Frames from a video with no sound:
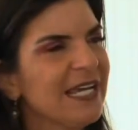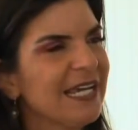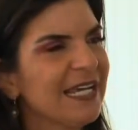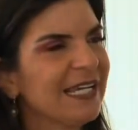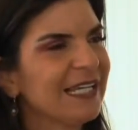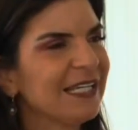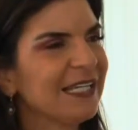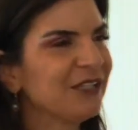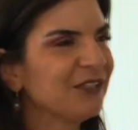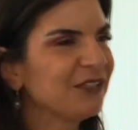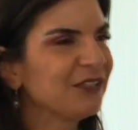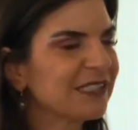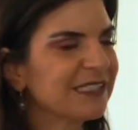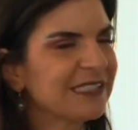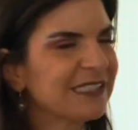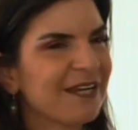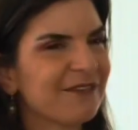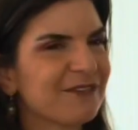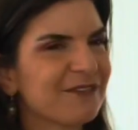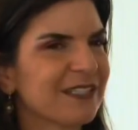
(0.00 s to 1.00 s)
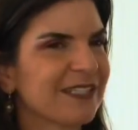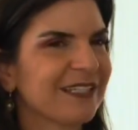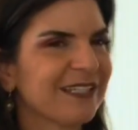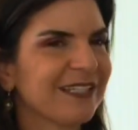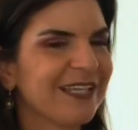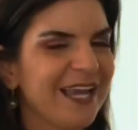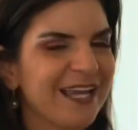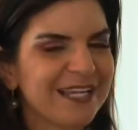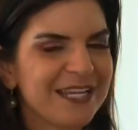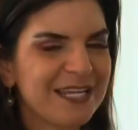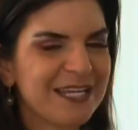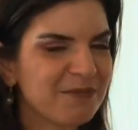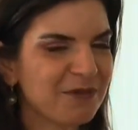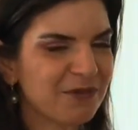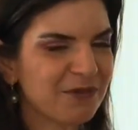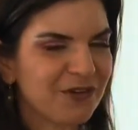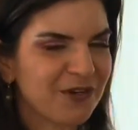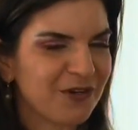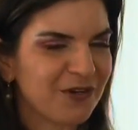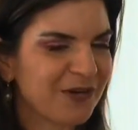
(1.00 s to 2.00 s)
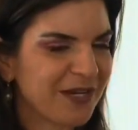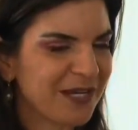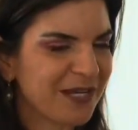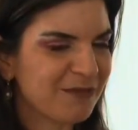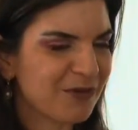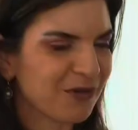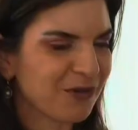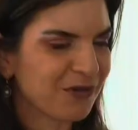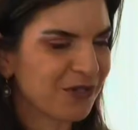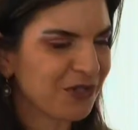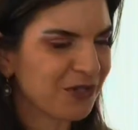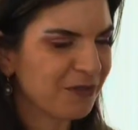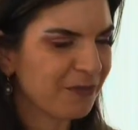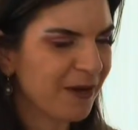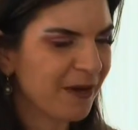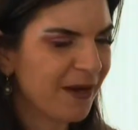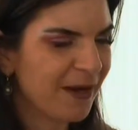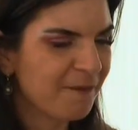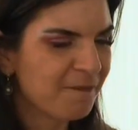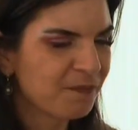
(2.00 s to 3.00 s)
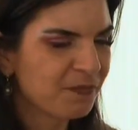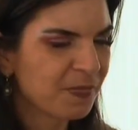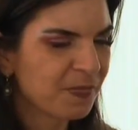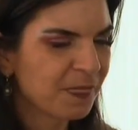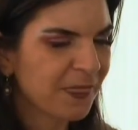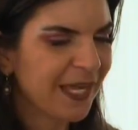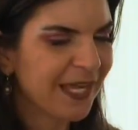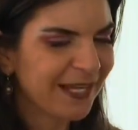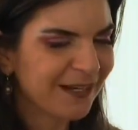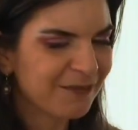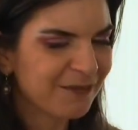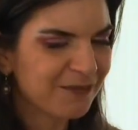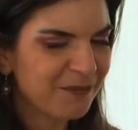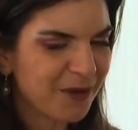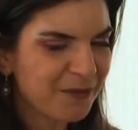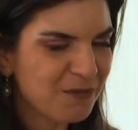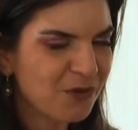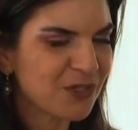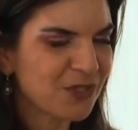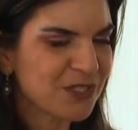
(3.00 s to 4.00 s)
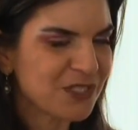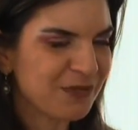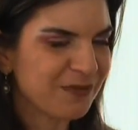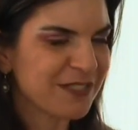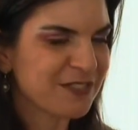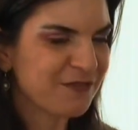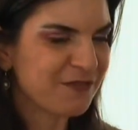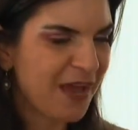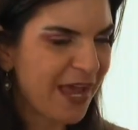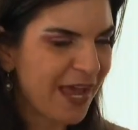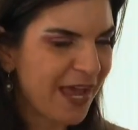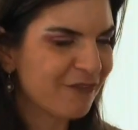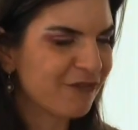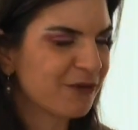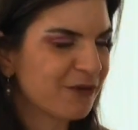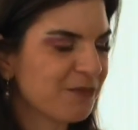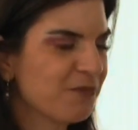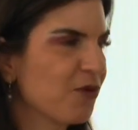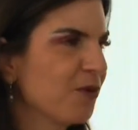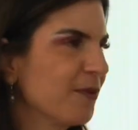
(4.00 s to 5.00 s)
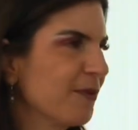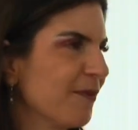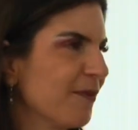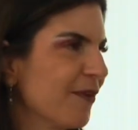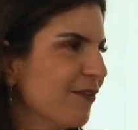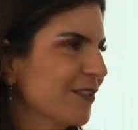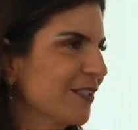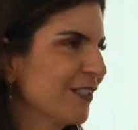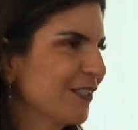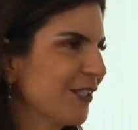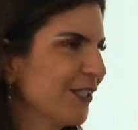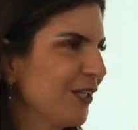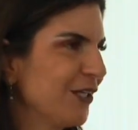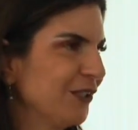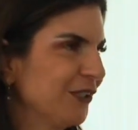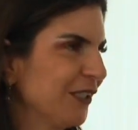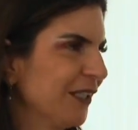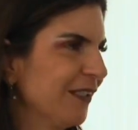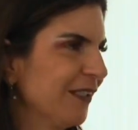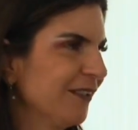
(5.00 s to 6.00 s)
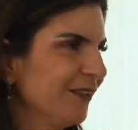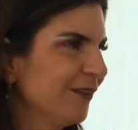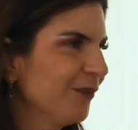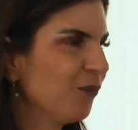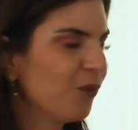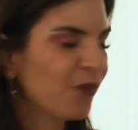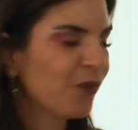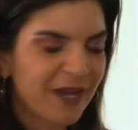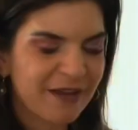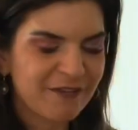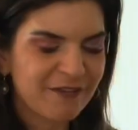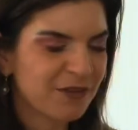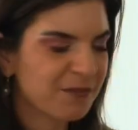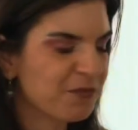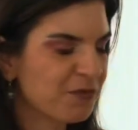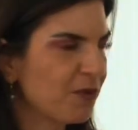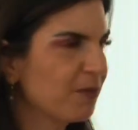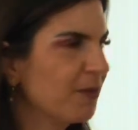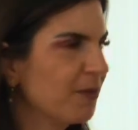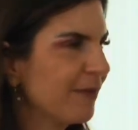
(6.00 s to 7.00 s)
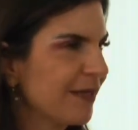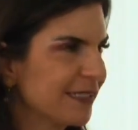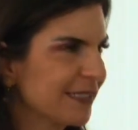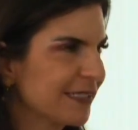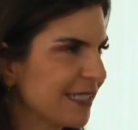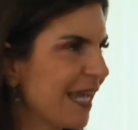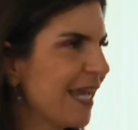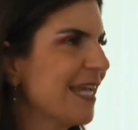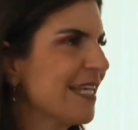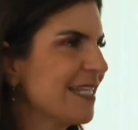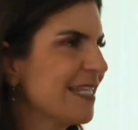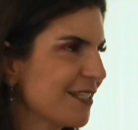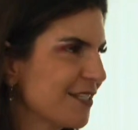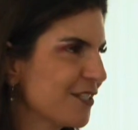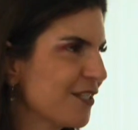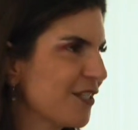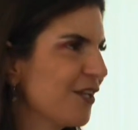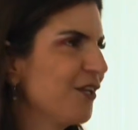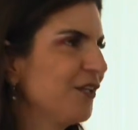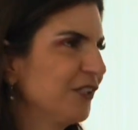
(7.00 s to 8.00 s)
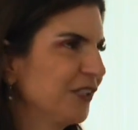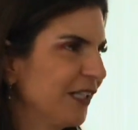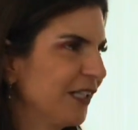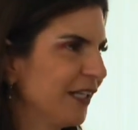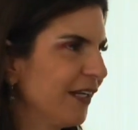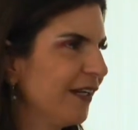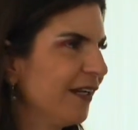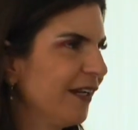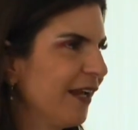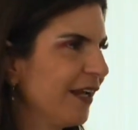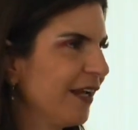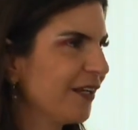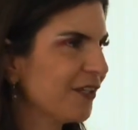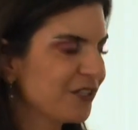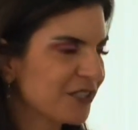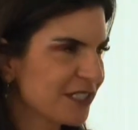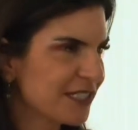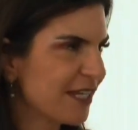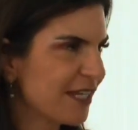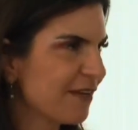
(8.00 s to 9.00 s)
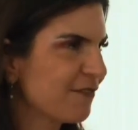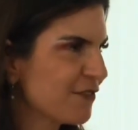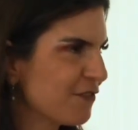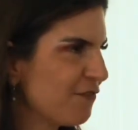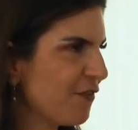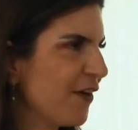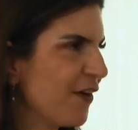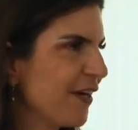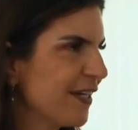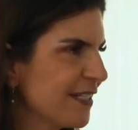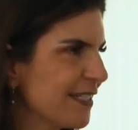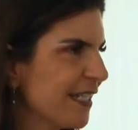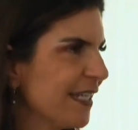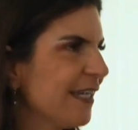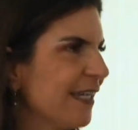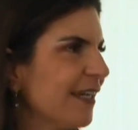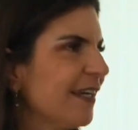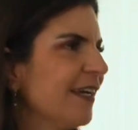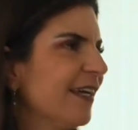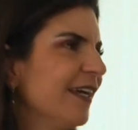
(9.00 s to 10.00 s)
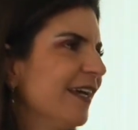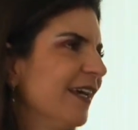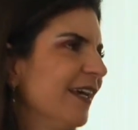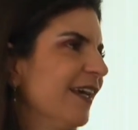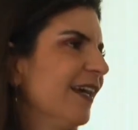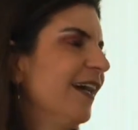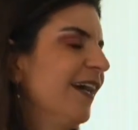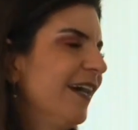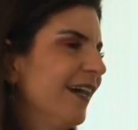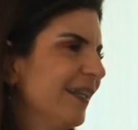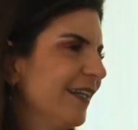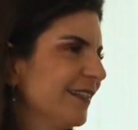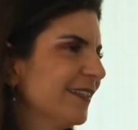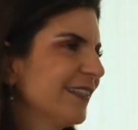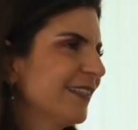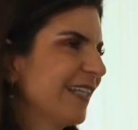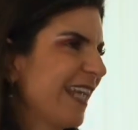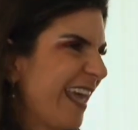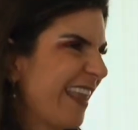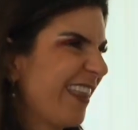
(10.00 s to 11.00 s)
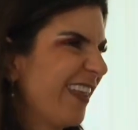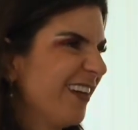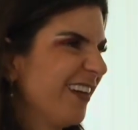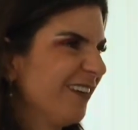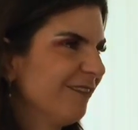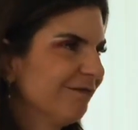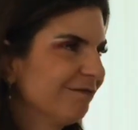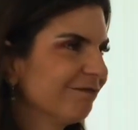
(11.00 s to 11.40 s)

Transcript: you just have to, keep it real, keep your humor. And my motto is, for every problem there is a solution. Whatever the problem is, there is a solution, and you just have to find it and get there.